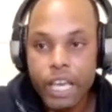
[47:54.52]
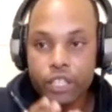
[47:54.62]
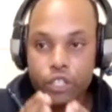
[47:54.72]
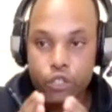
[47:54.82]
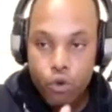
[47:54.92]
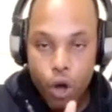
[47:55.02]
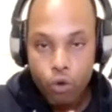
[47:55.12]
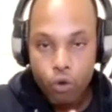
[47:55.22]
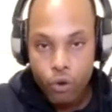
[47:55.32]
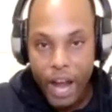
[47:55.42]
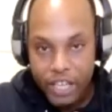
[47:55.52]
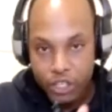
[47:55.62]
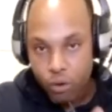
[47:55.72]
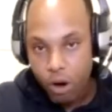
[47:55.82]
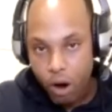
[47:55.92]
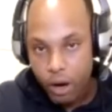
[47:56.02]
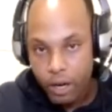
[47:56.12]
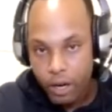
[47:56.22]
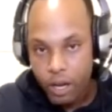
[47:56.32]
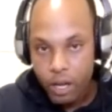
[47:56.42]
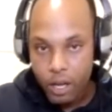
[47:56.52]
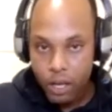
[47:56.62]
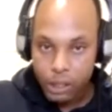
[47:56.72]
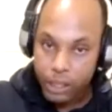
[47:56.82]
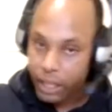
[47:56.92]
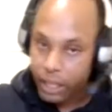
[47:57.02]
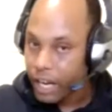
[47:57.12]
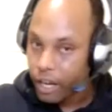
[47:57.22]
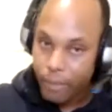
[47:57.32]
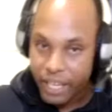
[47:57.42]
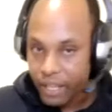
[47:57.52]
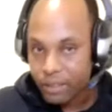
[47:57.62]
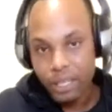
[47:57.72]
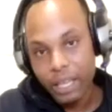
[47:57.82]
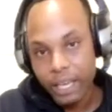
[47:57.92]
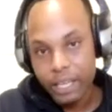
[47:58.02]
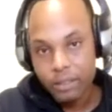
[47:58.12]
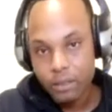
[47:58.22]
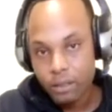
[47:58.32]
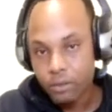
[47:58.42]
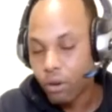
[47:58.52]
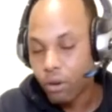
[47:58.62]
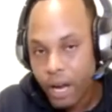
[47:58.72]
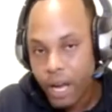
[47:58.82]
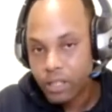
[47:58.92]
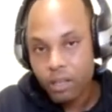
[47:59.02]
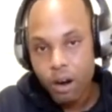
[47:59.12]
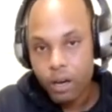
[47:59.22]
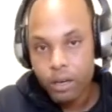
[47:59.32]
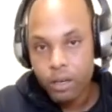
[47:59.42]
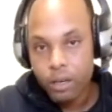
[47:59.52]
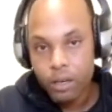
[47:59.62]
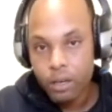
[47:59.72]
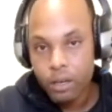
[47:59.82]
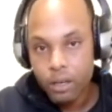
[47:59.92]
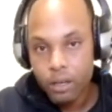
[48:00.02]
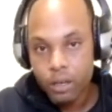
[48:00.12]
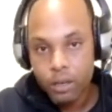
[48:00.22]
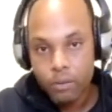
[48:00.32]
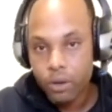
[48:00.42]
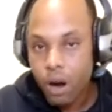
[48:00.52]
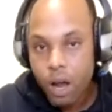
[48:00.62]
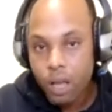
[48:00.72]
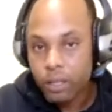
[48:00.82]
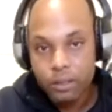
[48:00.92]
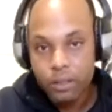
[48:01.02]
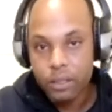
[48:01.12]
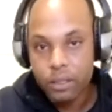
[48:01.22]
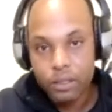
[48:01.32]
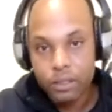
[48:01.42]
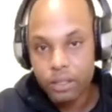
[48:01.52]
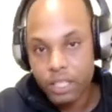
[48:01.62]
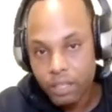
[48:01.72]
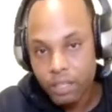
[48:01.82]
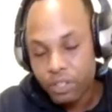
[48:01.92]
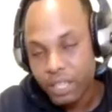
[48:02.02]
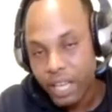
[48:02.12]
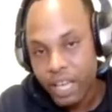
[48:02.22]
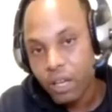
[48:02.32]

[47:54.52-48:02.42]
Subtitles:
you going to crash your car looking at everybody else in the lanes. You're going to crash your car. Regardless. Yeah. Stay in your